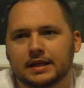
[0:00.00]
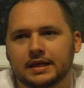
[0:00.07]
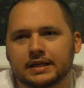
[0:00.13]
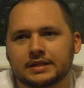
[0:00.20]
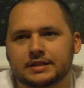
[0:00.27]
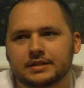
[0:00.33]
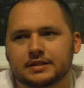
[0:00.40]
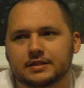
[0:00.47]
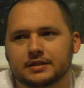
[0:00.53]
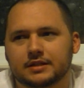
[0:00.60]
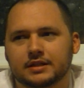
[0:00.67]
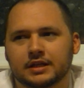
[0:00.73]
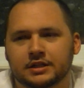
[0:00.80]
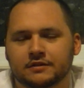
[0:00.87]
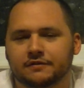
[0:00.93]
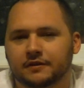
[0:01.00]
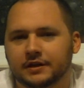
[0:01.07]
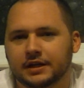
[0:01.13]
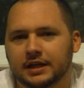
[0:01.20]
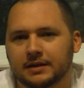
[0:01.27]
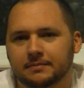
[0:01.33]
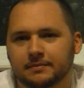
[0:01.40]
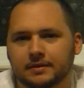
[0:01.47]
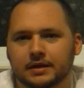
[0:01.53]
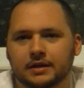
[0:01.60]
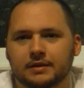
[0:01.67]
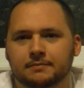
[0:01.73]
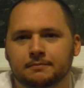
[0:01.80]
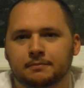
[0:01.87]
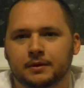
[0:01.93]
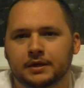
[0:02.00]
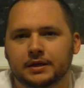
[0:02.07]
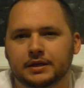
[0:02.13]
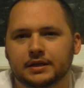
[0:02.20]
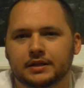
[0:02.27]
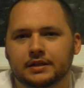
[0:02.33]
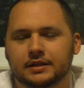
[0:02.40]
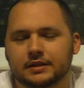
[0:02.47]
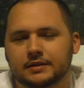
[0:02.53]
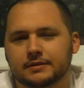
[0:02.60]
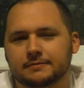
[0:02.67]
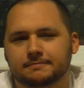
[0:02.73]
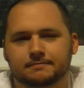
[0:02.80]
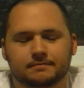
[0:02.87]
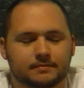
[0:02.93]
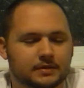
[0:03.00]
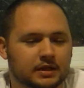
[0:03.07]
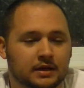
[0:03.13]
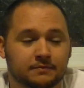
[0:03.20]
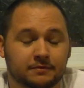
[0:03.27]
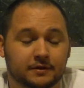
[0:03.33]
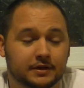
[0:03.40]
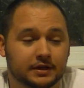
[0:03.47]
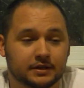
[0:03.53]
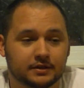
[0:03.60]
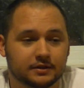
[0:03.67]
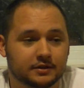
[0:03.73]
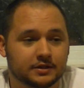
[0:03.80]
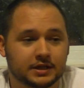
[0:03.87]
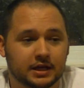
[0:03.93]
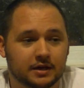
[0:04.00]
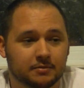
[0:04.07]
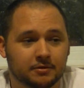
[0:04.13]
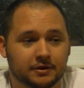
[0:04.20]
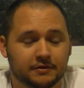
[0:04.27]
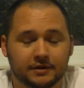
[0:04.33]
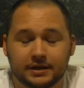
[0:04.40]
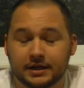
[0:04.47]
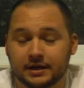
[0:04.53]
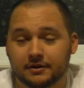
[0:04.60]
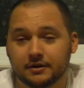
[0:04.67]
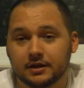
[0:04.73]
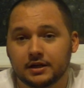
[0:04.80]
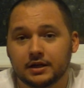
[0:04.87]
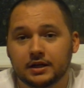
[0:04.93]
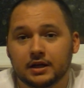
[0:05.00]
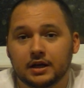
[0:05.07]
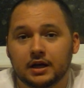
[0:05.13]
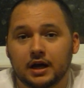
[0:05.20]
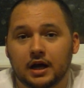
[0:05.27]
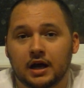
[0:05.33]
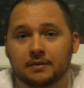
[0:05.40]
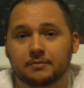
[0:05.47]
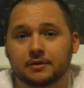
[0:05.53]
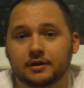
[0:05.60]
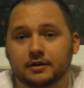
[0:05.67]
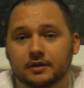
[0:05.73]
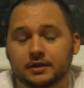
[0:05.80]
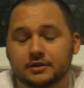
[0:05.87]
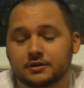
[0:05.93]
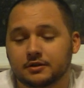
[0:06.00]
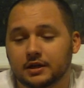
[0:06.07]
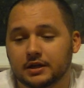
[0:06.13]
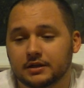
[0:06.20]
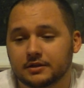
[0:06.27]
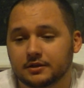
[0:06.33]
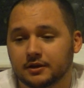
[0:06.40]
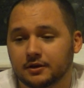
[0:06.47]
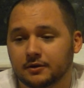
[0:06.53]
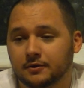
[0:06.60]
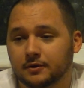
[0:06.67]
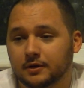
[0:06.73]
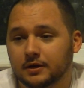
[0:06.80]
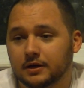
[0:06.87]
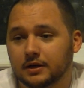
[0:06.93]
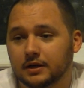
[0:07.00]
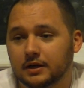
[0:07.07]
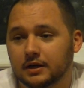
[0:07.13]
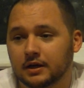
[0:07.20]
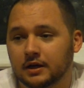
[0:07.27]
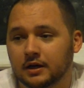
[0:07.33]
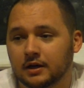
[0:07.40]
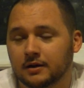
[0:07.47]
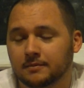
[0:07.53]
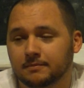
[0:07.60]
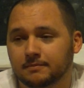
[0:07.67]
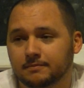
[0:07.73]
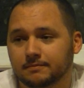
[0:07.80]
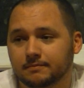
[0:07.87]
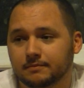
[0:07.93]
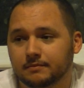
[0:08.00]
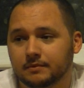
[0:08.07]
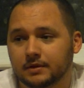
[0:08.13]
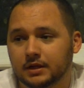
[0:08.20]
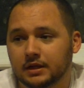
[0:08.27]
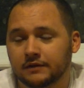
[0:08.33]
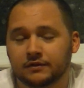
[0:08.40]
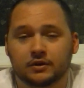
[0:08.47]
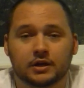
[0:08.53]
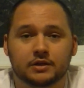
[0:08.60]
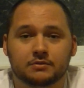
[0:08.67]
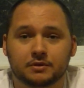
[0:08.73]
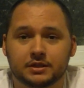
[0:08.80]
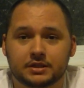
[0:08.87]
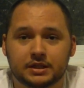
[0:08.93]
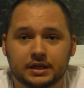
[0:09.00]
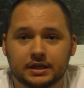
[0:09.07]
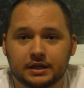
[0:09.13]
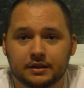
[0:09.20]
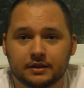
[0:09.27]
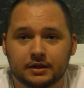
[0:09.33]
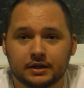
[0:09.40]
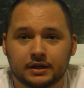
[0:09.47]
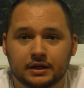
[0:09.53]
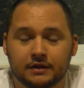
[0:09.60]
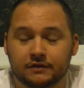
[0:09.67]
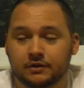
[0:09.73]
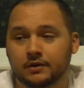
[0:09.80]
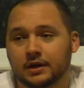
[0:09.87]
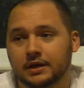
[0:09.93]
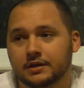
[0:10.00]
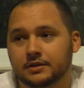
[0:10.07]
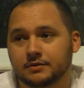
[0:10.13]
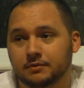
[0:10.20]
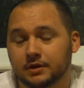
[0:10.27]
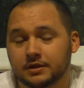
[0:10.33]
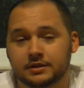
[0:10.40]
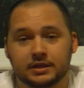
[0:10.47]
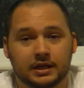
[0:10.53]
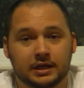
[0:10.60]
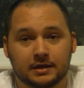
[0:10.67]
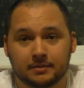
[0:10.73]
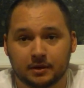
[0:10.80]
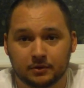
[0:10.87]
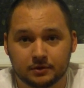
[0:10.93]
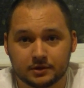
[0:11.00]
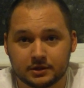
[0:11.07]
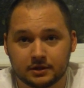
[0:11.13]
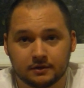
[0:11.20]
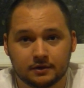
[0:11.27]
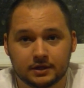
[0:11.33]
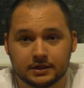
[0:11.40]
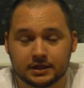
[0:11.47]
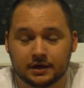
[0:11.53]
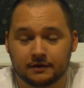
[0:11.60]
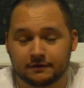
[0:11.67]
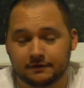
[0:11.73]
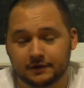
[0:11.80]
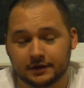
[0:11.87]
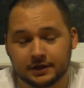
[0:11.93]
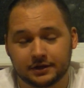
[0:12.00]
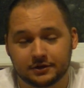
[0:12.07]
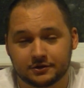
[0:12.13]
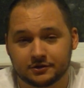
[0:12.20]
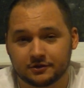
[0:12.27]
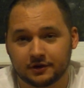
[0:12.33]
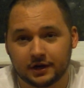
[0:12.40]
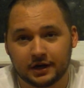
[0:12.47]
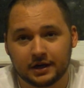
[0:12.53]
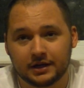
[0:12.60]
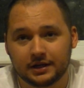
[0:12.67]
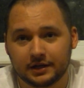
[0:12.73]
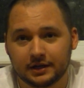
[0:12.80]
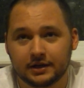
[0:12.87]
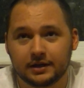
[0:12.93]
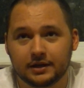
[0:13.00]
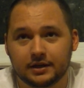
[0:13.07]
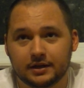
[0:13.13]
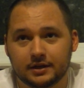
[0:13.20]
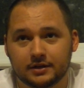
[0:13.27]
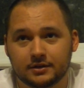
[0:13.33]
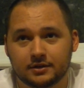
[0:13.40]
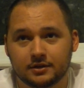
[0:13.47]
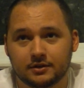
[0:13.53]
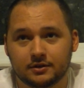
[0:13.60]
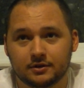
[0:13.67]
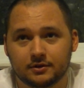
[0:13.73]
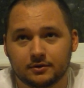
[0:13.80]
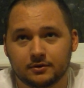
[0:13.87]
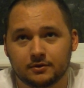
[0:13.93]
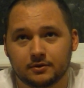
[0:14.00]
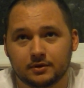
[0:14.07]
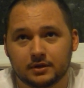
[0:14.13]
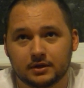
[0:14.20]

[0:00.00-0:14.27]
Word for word: it's it's a fun game, but I'm fucking scatterbrained right now. I'm gonna let you guys go. Um, if you guys want to see anything, if you guys want to see any of my old series, I'll fucking try to do